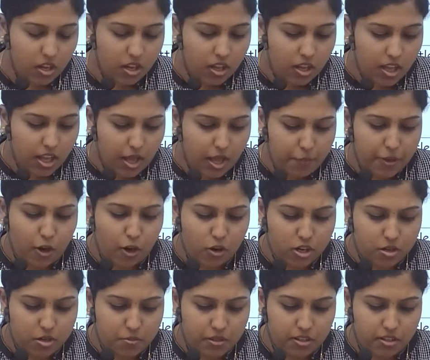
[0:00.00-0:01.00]
am I
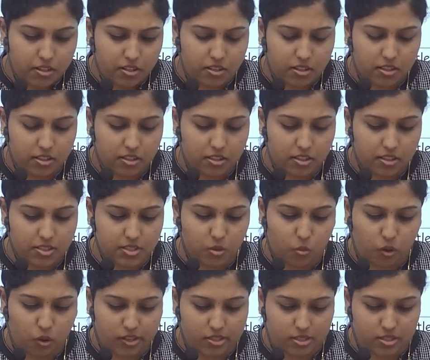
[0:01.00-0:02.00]
audible? Is the
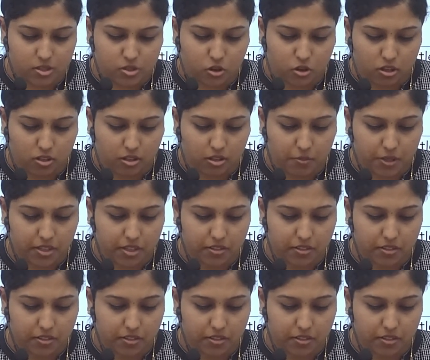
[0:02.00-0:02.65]
voice is not coming?